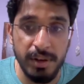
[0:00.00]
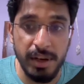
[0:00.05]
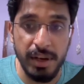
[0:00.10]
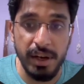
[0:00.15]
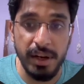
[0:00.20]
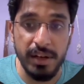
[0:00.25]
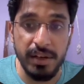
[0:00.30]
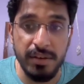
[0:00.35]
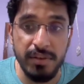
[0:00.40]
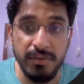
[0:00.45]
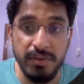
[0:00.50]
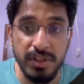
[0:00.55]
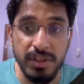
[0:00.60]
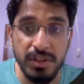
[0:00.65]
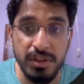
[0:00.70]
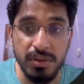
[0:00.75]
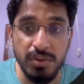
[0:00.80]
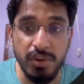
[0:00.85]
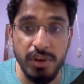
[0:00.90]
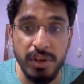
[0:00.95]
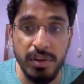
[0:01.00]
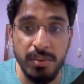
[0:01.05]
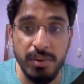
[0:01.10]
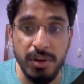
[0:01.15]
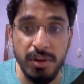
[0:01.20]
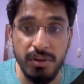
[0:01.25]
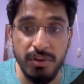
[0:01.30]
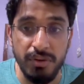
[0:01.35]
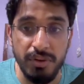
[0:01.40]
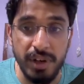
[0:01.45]
and which is going to
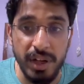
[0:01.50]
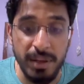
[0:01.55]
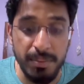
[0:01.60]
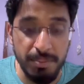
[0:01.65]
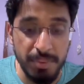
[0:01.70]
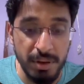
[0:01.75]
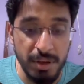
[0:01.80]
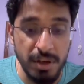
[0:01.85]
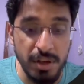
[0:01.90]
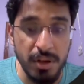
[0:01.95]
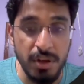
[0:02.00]
be of type